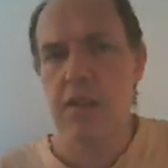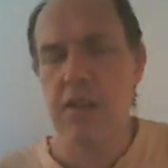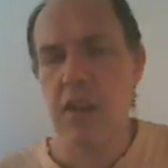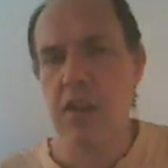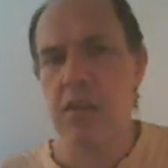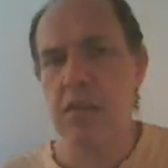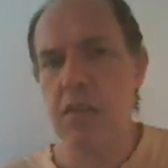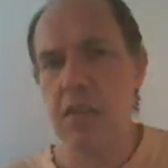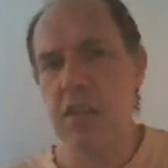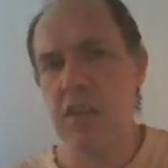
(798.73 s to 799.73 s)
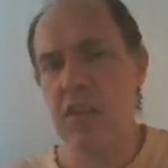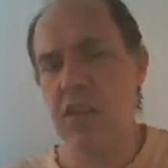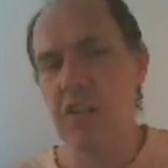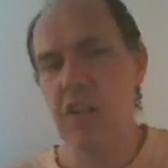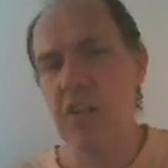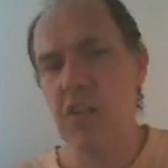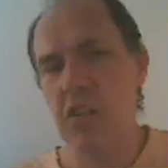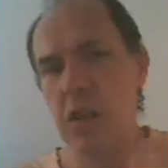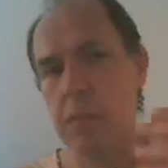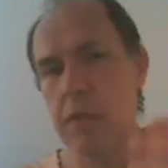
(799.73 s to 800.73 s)
So, like I said, you're not
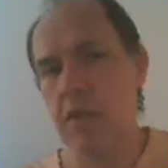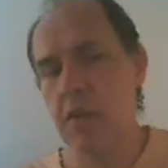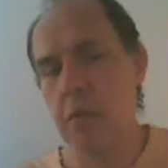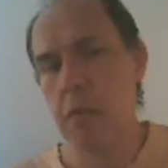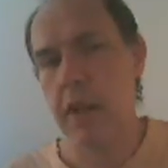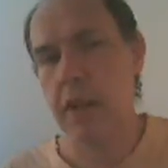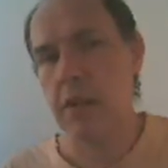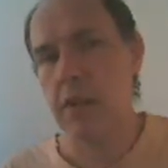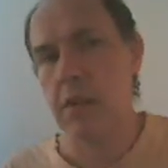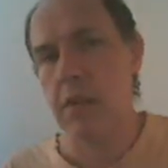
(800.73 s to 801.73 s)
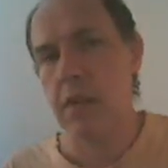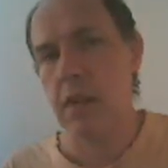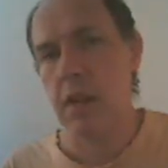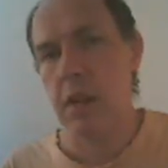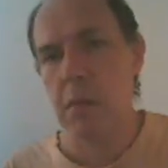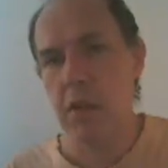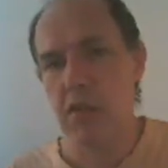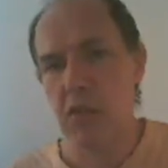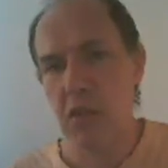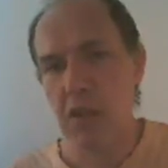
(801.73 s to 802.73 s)
asleep, you're not awake.
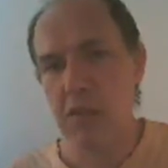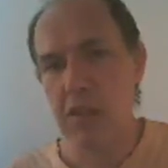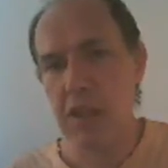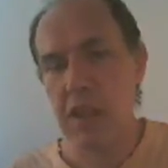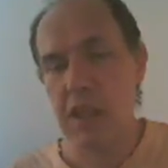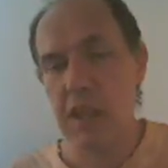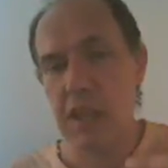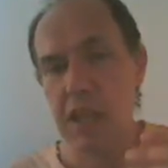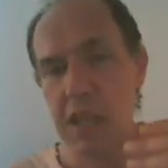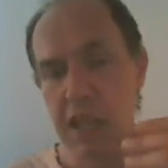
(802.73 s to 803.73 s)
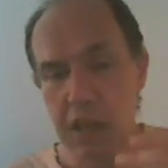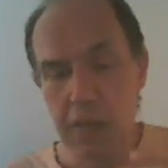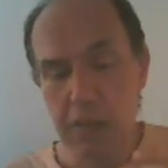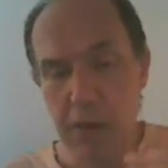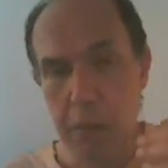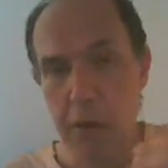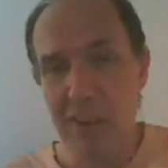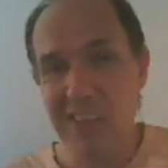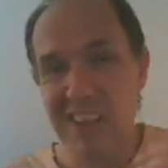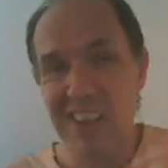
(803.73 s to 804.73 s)
Most likely, if the
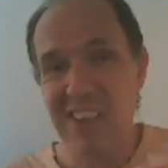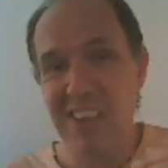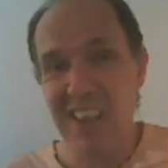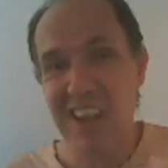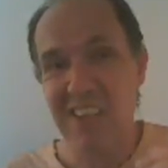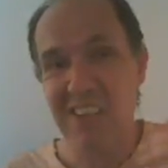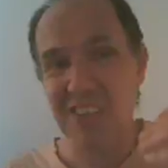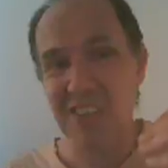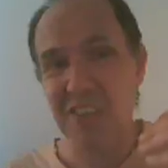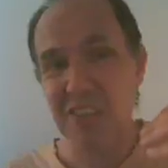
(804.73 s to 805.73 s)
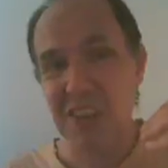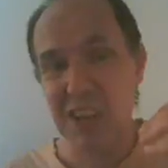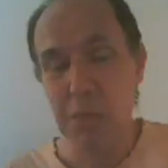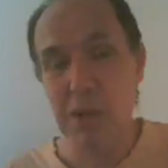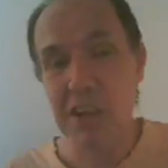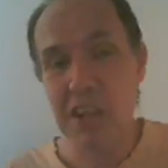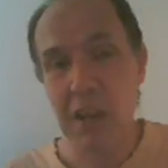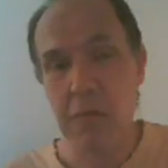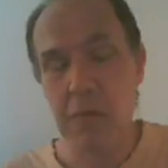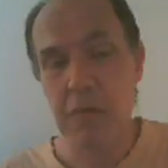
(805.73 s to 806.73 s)
person is allowed to
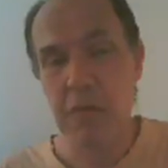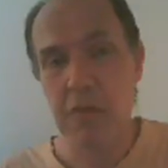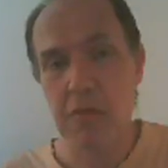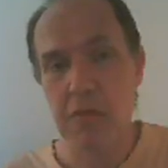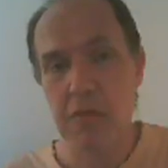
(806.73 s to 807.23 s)
communicate with you,